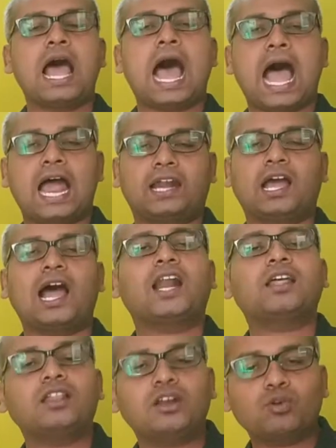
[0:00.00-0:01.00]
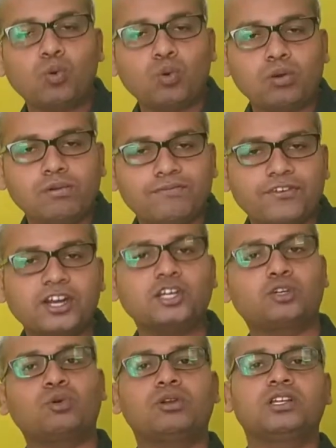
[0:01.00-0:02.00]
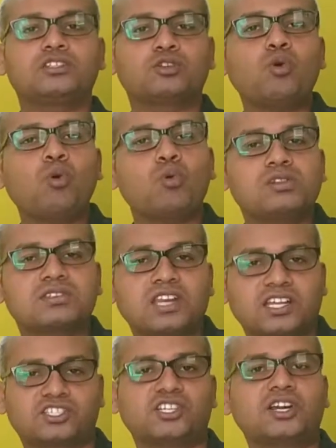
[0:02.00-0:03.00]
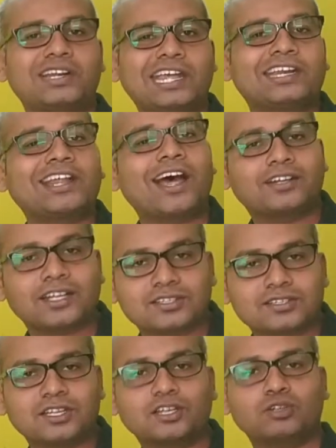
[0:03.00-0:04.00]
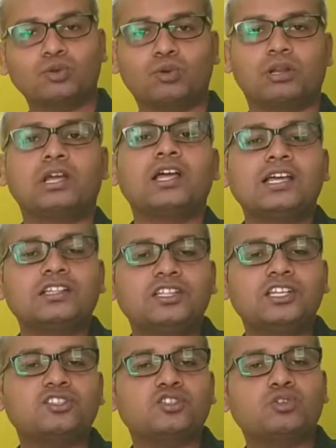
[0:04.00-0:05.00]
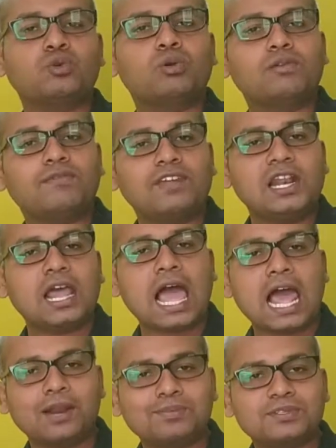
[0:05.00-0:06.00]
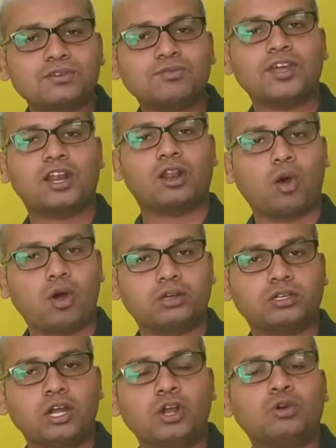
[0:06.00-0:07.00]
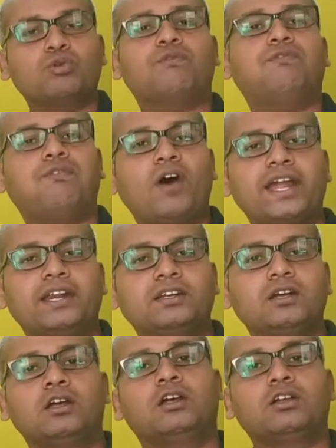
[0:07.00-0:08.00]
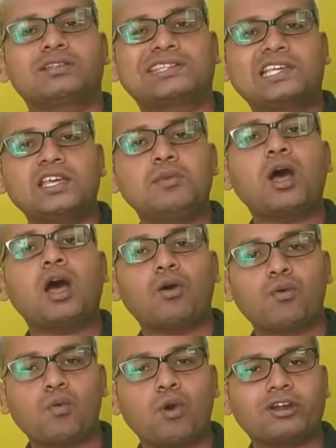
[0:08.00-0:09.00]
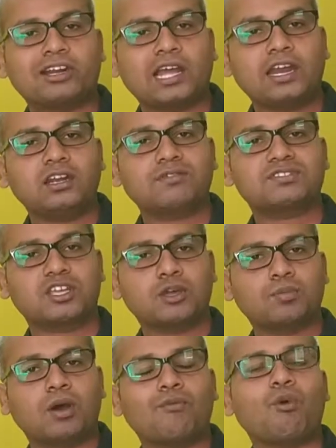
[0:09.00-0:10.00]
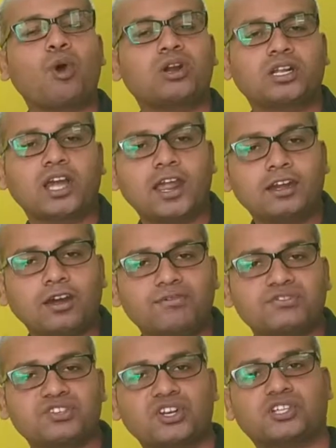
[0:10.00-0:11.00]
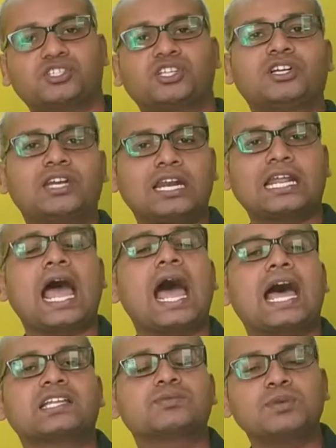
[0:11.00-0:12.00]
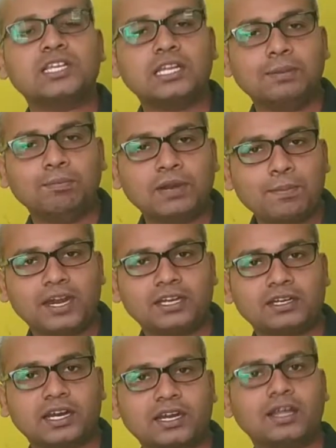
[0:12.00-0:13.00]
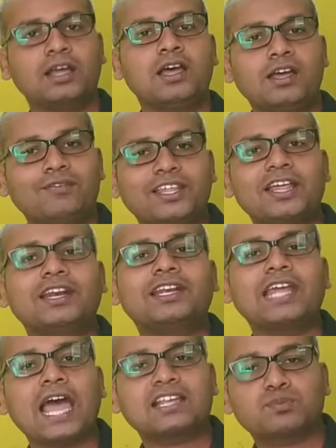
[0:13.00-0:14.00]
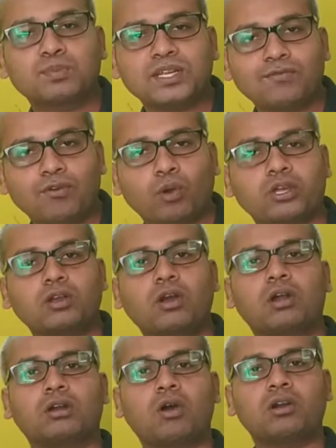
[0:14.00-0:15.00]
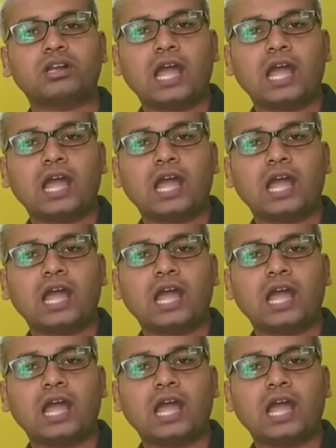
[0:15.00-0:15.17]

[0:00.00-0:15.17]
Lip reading: And another Google free tool is Google Structured Data Testing tool. This tool will helps you a lot to find schema, what kind of structured data has been implemented, whether it has been working or not,